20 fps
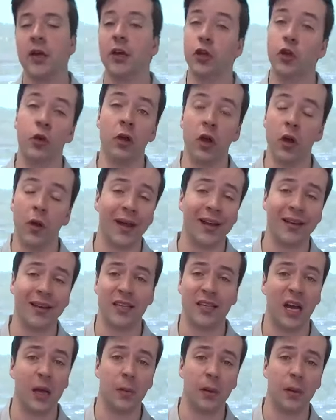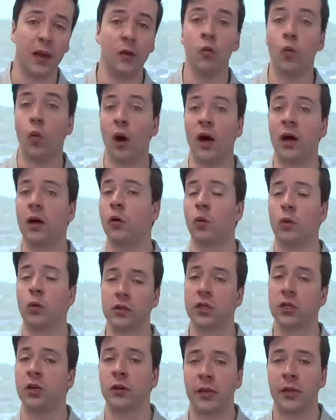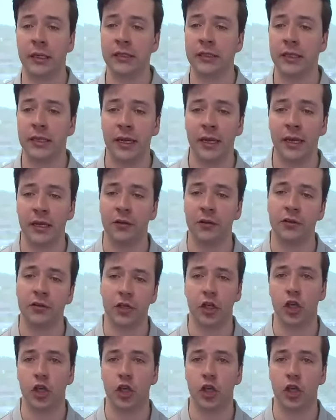you can go ahead and type it in while we're talking today. There's a